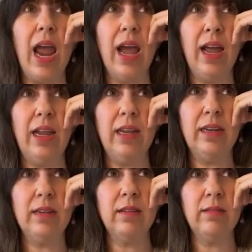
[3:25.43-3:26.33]

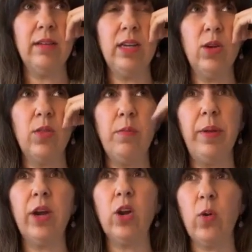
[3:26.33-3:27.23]
and you know, the
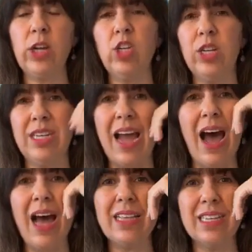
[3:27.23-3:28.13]
bigger question
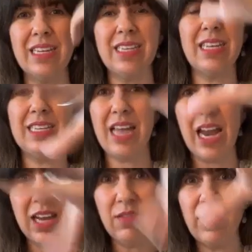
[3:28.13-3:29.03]
to ask is is
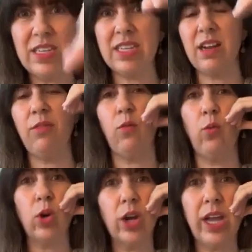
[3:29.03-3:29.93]
any of this stuff
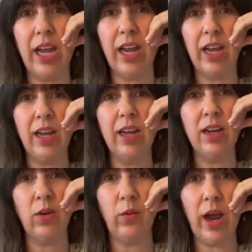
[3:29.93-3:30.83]
working,
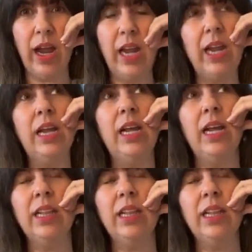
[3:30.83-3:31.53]
right?